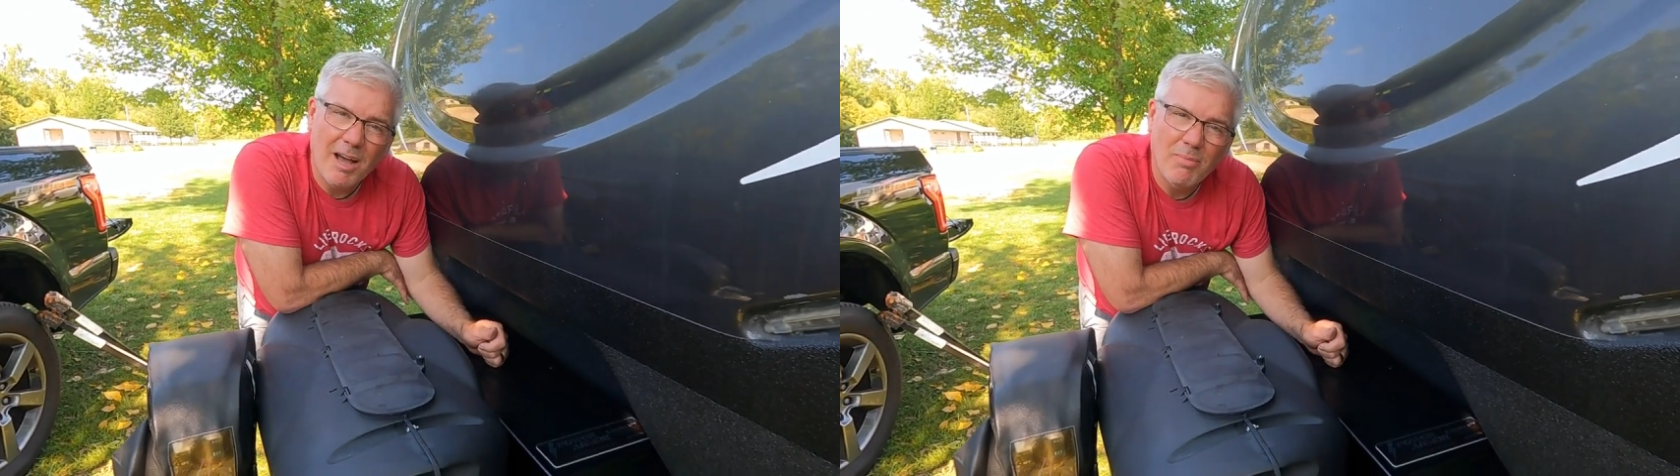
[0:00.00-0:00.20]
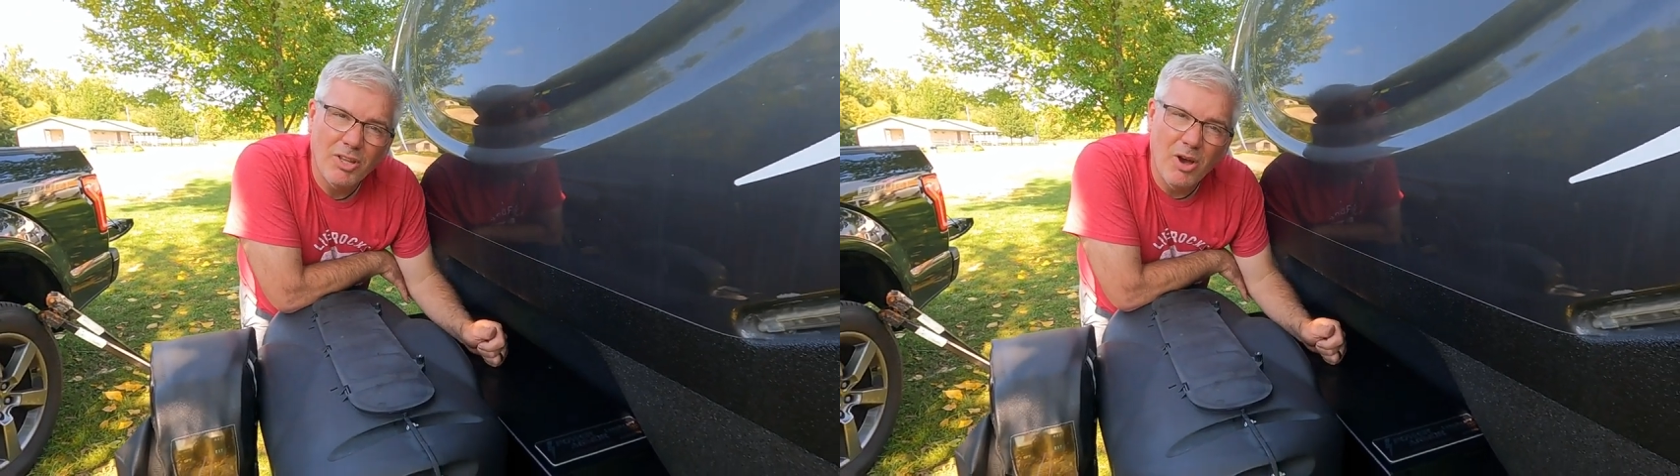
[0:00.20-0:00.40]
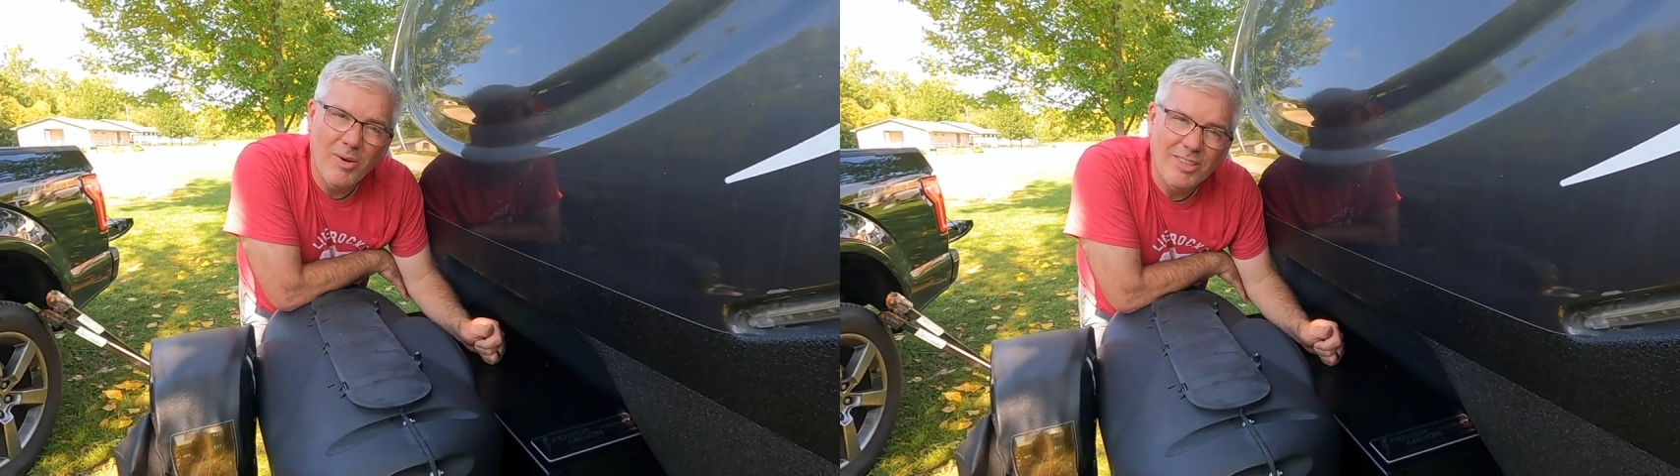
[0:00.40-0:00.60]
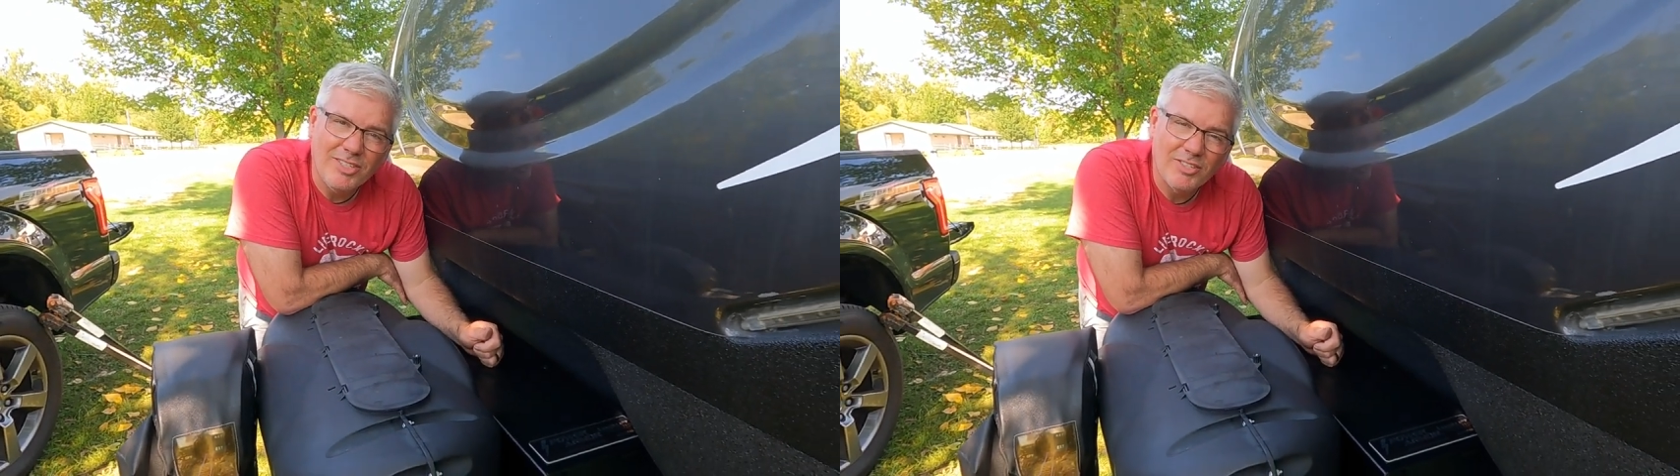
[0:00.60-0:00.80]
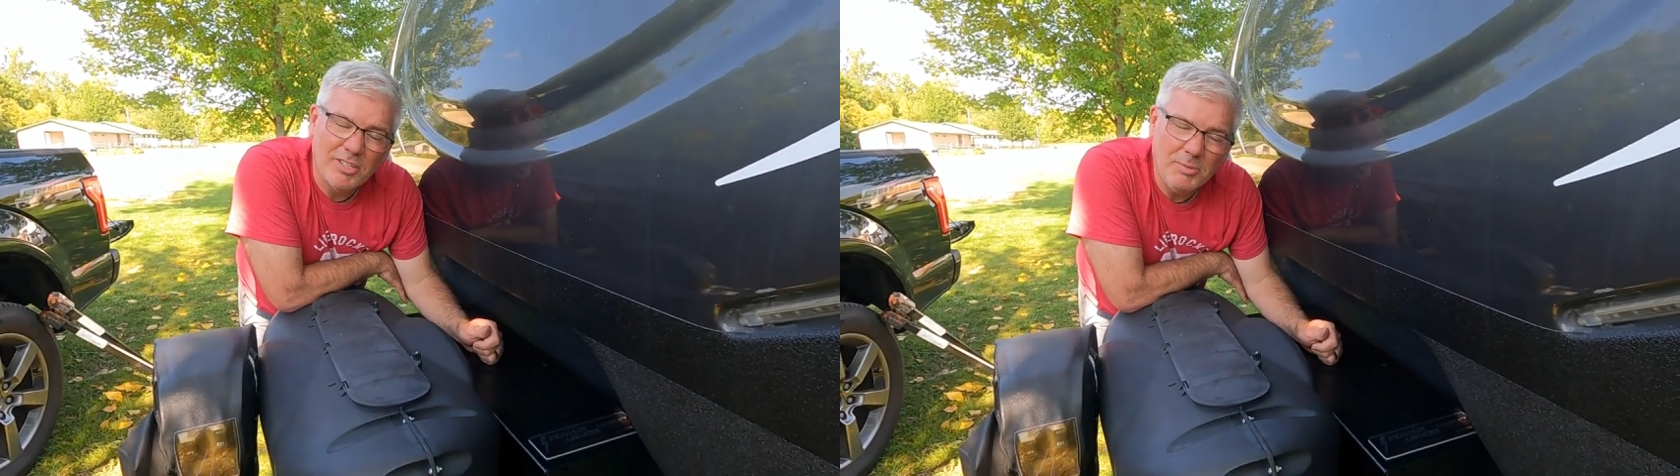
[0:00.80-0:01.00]
down below in
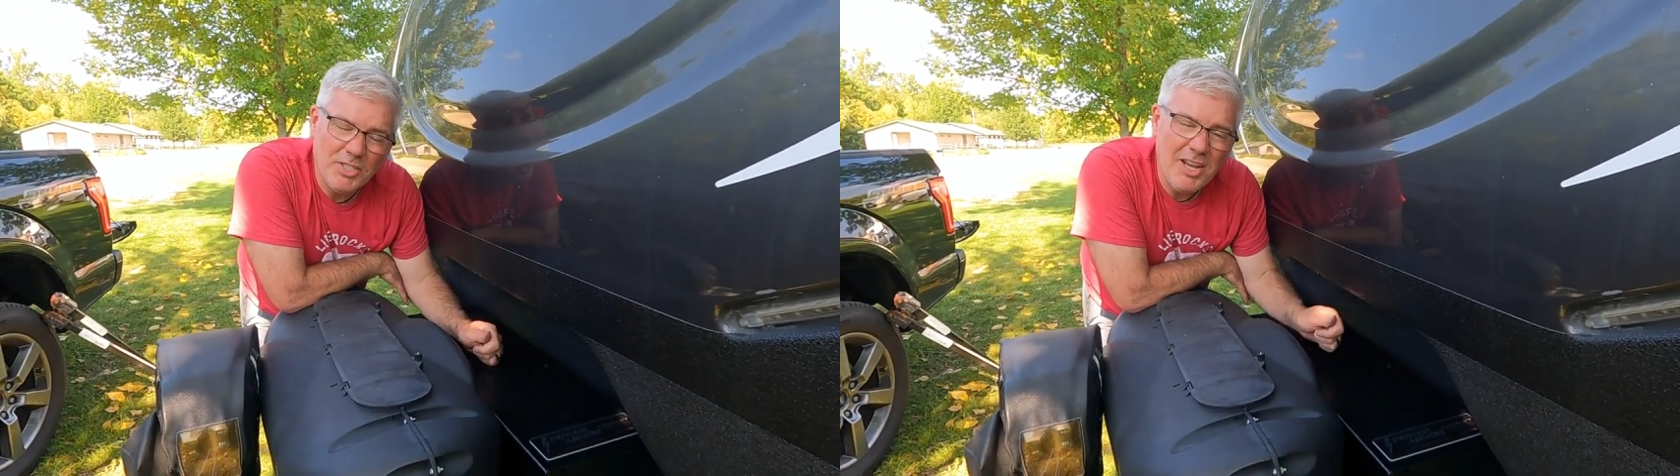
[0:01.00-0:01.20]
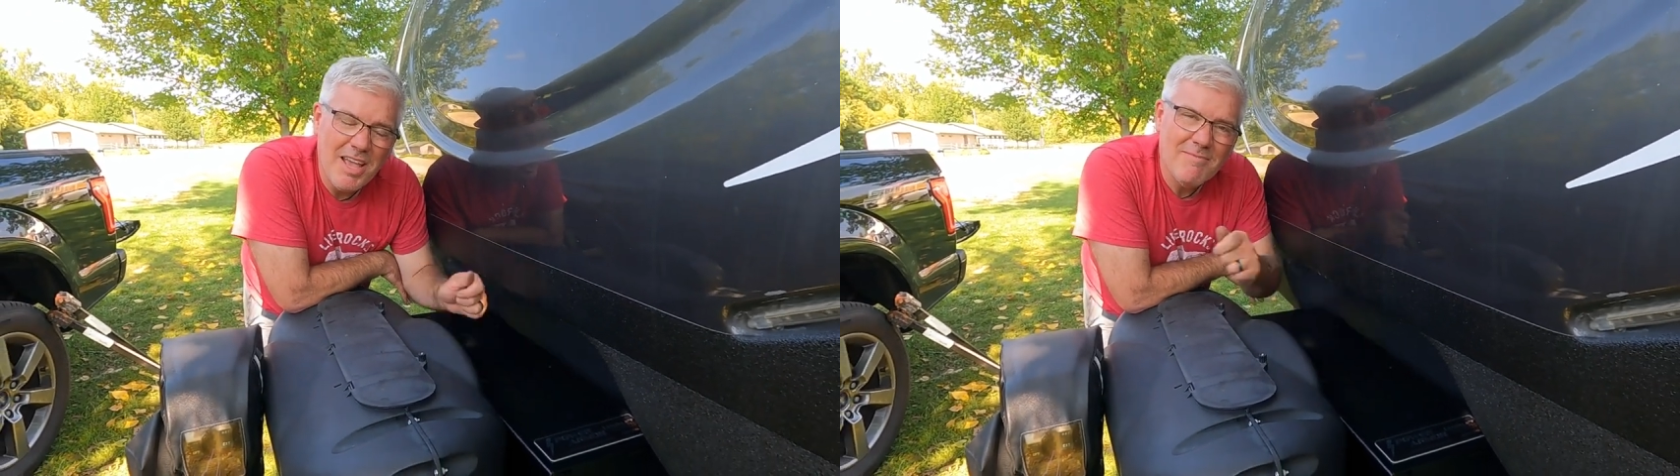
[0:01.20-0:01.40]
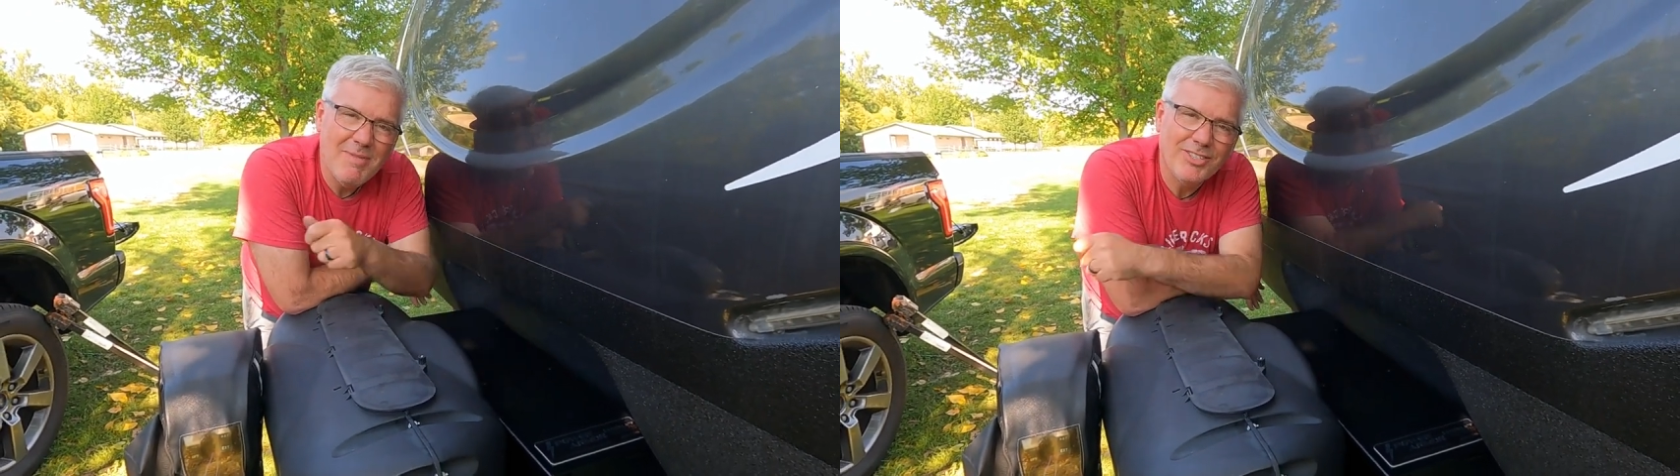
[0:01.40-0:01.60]
the description.